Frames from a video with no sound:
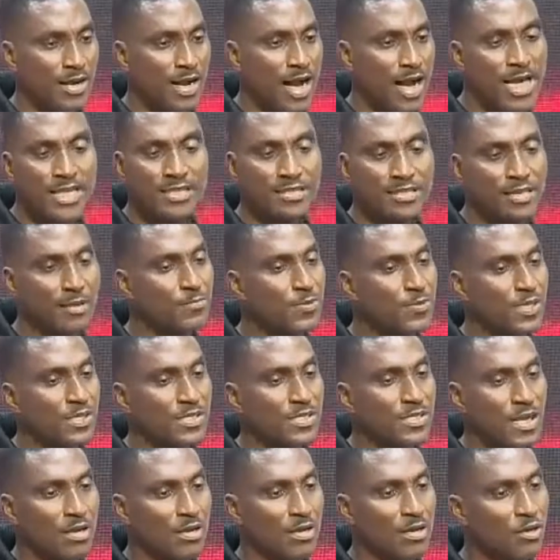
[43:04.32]
I said,
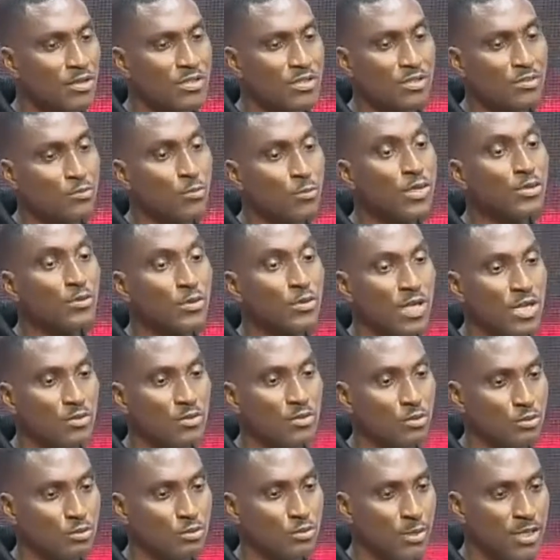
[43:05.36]
please, I'll cut it when you get
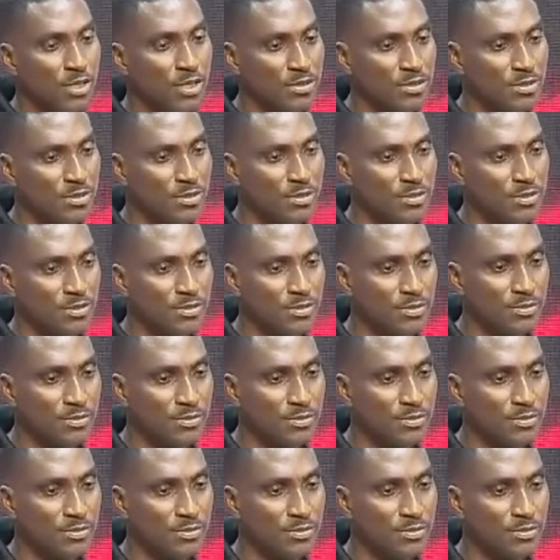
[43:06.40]
to U S